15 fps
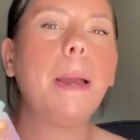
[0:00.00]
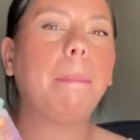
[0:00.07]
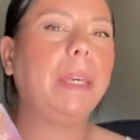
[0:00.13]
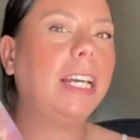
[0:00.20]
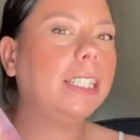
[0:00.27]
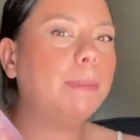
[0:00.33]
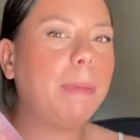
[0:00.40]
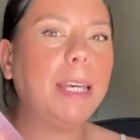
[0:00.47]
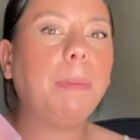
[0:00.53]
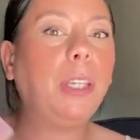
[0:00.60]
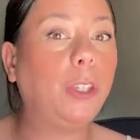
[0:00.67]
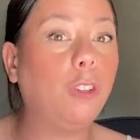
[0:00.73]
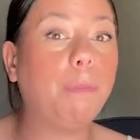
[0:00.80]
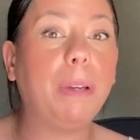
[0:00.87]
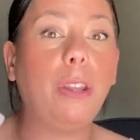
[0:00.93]
because maybe
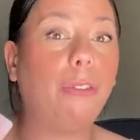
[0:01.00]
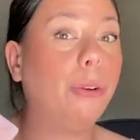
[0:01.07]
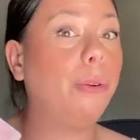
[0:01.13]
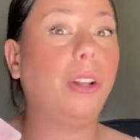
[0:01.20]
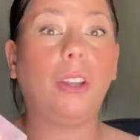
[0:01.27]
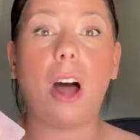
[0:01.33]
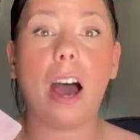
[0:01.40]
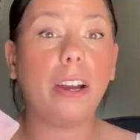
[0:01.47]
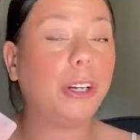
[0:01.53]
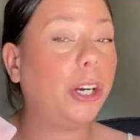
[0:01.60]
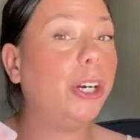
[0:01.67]
you've been throwing a lot of